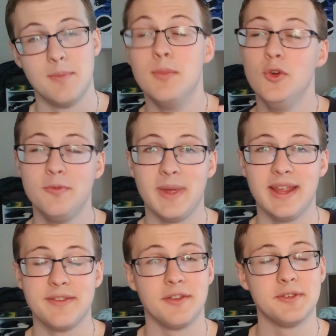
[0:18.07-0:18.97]

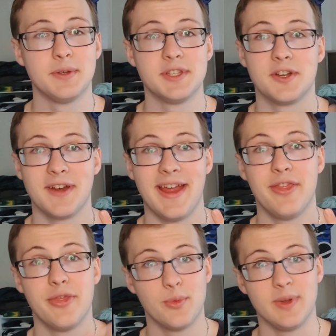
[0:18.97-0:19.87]
Movement is also going to start
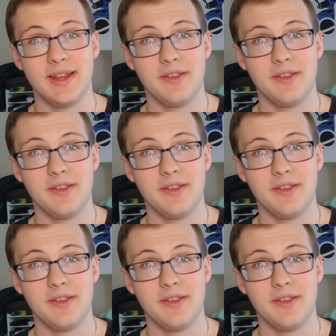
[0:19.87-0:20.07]
at 3,